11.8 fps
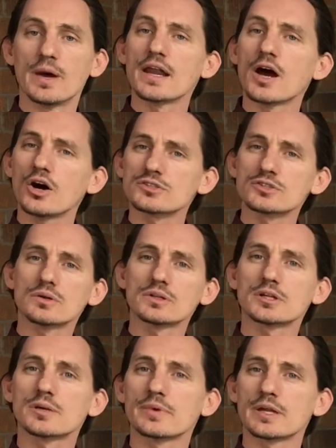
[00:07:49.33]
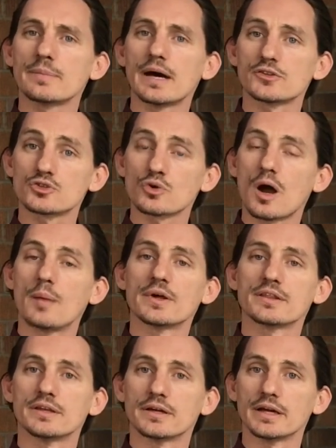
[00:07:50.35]
and also a little bit about trauma
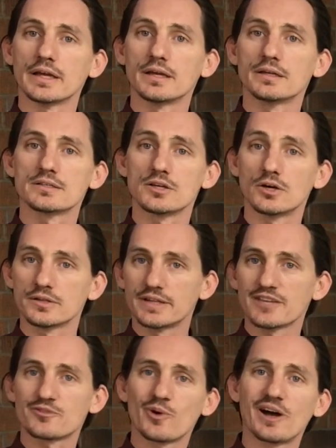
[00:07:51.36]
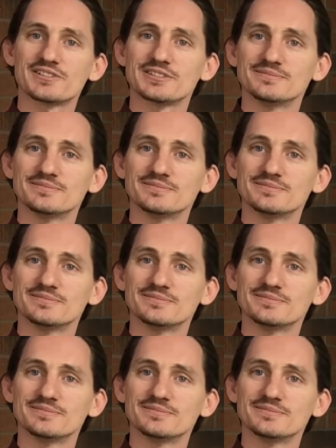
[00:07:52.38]
theory. So thanks for watching.